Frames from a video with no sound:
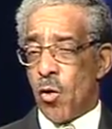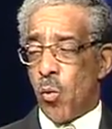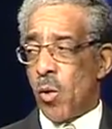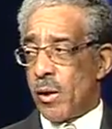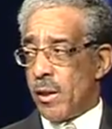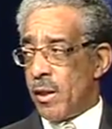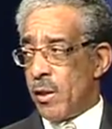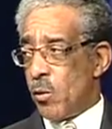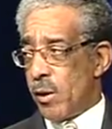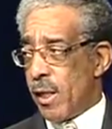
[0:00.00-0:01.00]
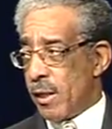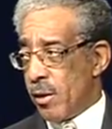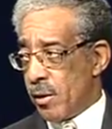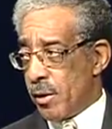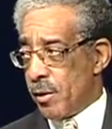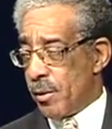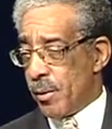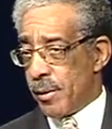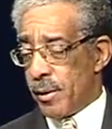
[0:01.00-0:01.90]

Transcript: what they're doing and how they're going to do it.